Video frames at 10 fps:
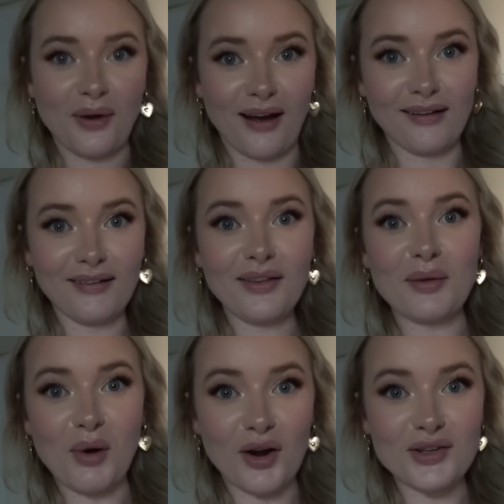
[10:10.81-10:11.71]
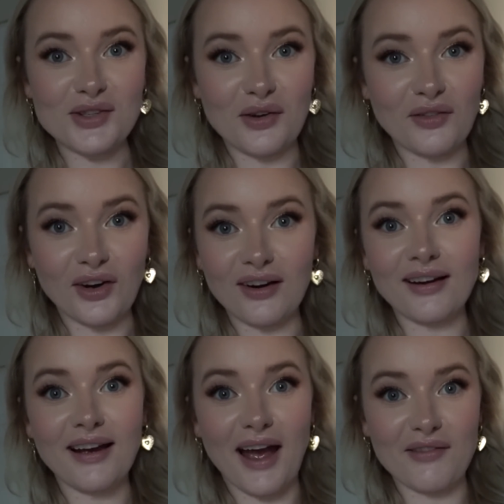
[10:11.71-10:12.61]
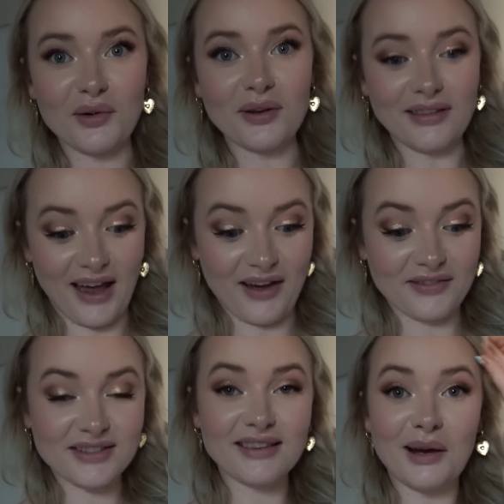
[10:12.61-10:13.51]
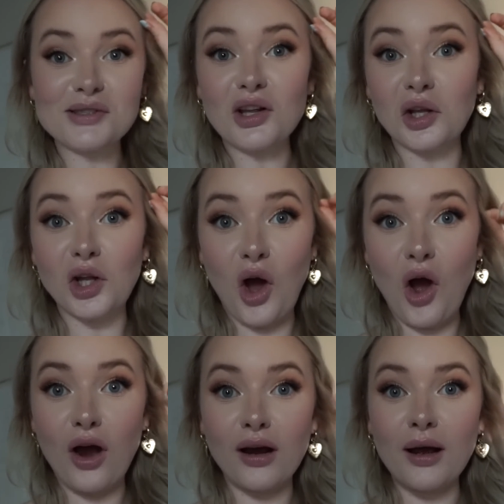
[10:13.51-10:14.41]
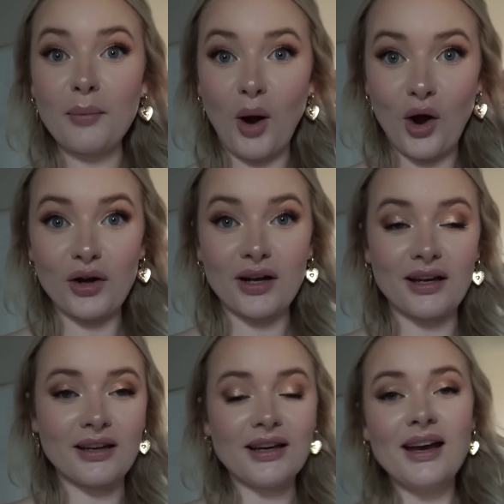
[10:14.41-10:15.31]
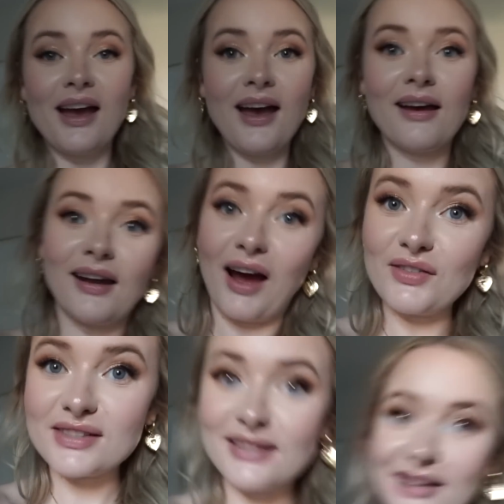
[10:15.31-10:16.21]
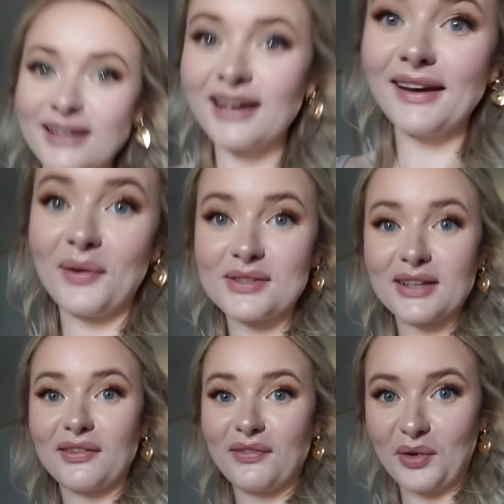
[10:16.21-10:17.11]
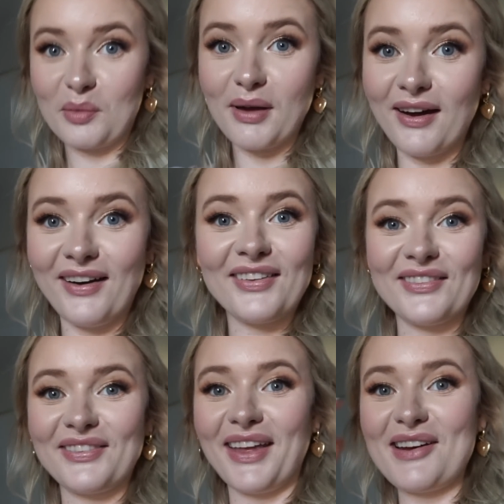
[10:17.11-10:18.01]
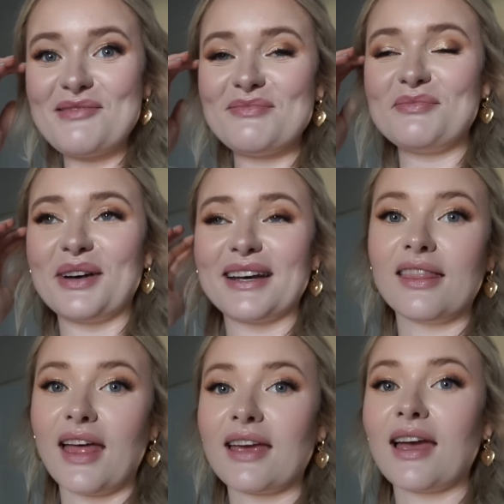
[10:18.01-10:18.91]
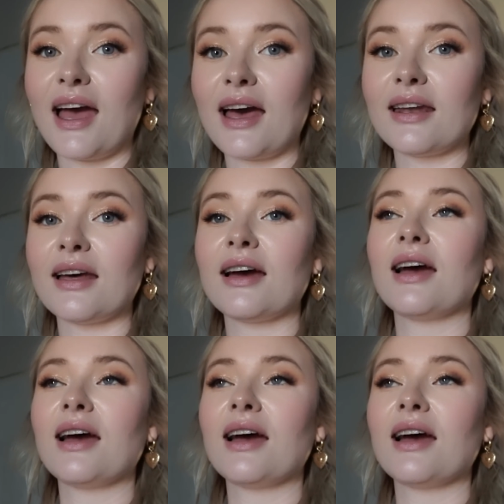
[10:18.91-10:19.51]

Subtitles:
Well, the party's over. Everyone left. That was a long party. And obviously, I wasn't gonna film all of them, but they had